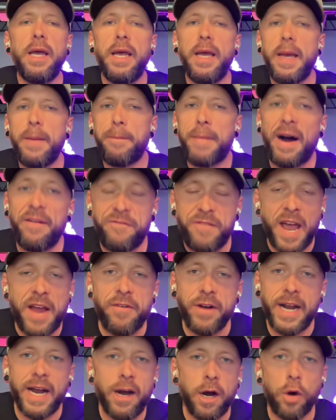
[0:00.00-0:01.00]
My favorite
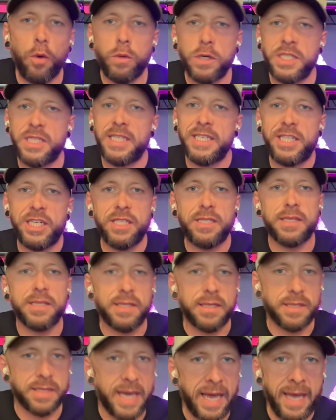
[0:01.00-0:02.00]
era was the Jesus is
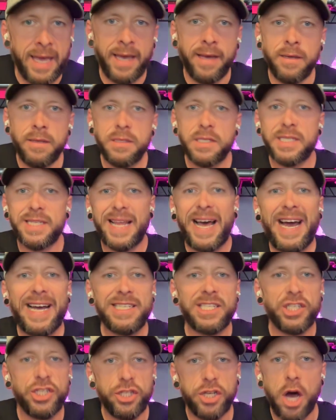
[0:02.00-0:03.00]
King /
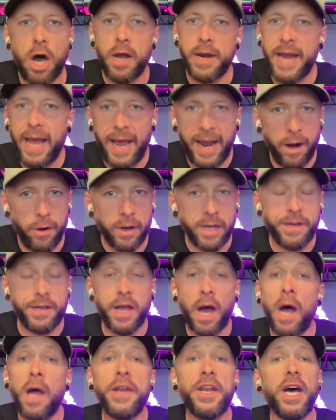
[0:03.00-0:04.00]
Donda era.
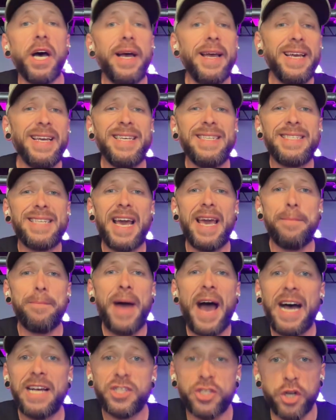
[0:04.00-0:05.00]
Donda is a
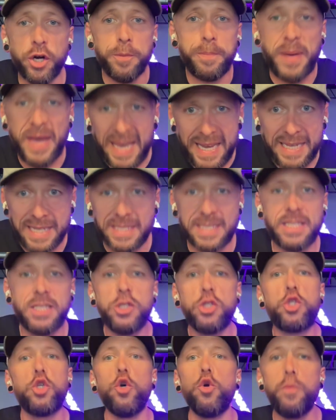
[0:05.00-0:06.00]
masterpiece
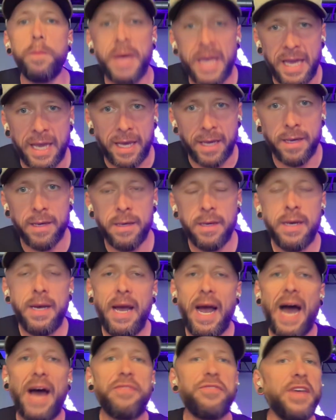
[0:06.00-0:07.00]
to me.
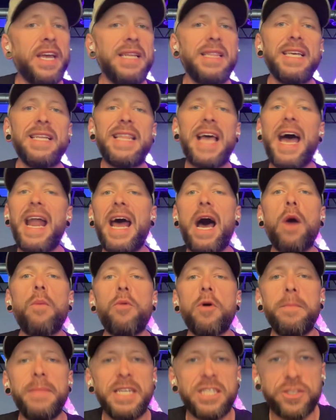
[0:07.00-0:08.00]
I think that
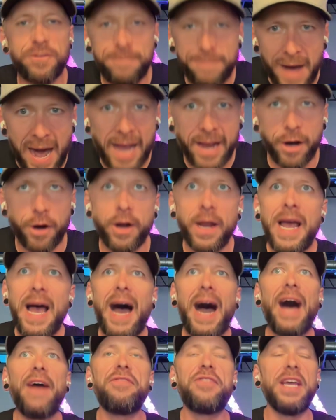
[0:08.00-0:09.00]
album is fire.
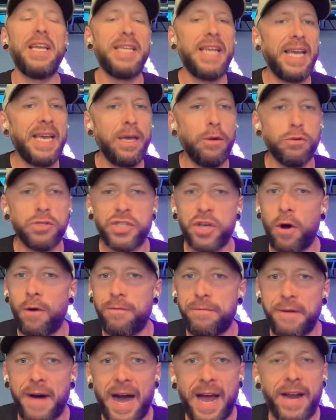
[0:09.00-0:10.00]
I think that he was on
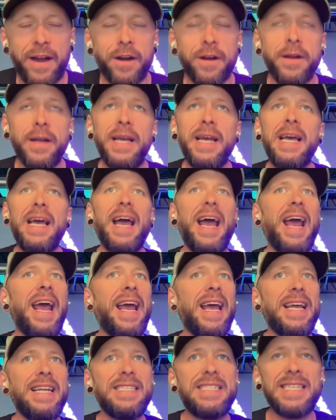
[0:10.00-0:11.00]
fire,
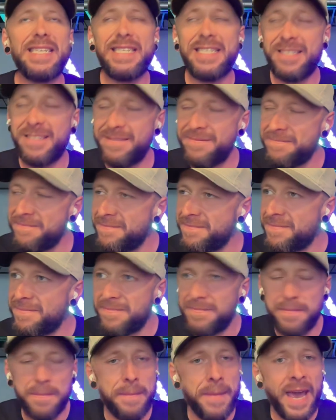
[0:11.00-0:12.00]
and
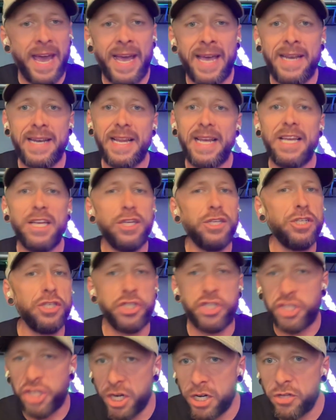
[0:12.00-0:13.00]
man, you
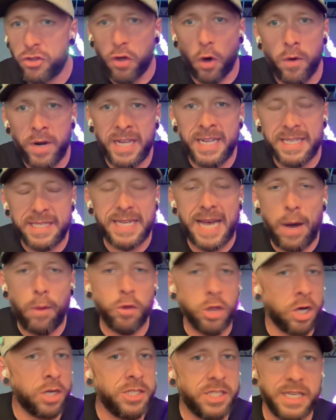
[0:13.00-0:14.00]
shouldn't have thrown in the towel
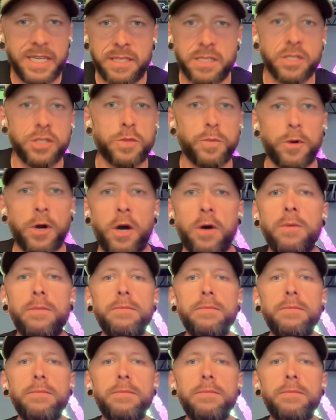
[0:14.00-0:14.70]
on Jesus, bro.